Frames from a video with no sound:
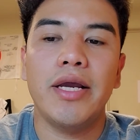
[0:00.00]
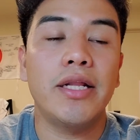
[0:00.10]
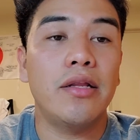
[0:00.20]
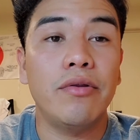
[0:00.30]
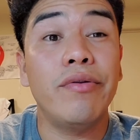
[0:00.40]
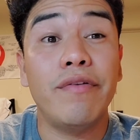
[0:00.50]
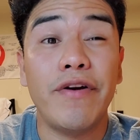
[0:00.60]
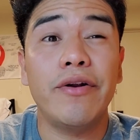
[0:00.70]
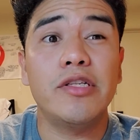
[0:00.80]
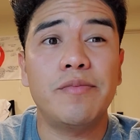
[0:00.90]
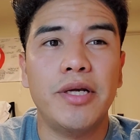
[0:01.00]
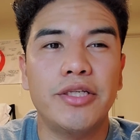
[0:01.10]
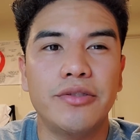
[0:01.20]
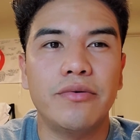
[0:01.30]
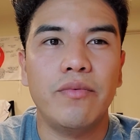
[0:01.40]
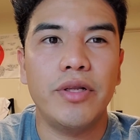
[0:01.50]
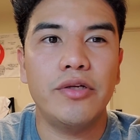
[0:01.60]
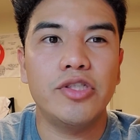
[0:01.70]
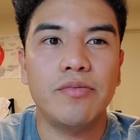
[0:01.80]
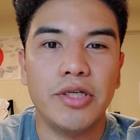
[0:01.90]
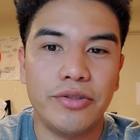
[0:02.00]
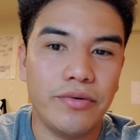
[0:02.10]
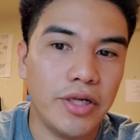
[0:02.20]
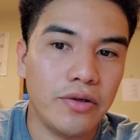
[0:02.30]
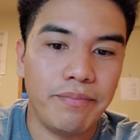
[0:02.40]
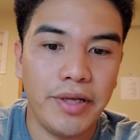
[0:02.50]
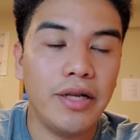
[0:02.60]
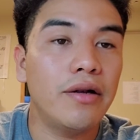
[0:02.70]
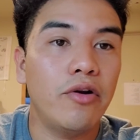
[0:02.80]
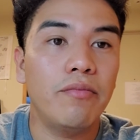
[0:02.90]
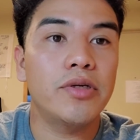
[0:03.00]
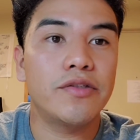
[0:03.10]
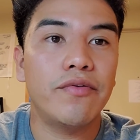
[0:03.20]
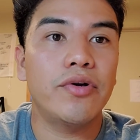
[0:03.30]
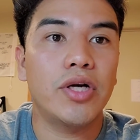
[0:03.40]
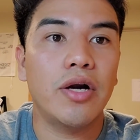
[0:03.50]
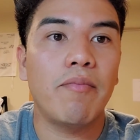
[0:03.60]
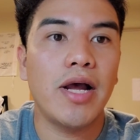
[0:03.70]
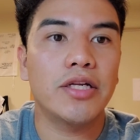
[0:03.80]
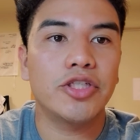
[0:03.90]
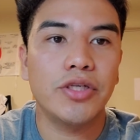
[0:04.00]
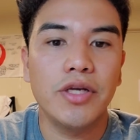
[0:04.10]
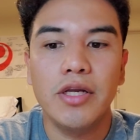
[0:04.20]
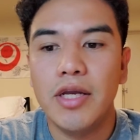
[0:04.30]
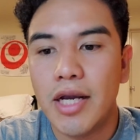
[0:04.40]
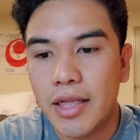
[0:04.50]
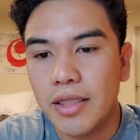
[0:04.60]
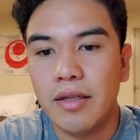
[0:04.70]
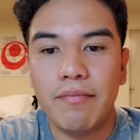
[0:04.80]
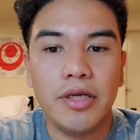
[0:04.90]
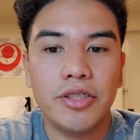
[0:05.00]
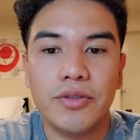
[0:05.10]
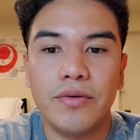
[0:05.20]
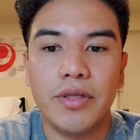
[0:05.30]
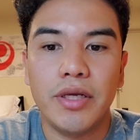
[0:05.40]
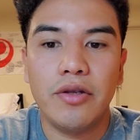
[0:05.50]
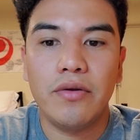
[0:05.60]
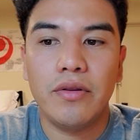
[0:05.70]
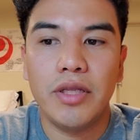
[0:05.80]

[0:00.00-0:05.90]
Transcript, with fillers: and then they do the final inspection where they just make sure the pin numbers for your car match and then they make sure they,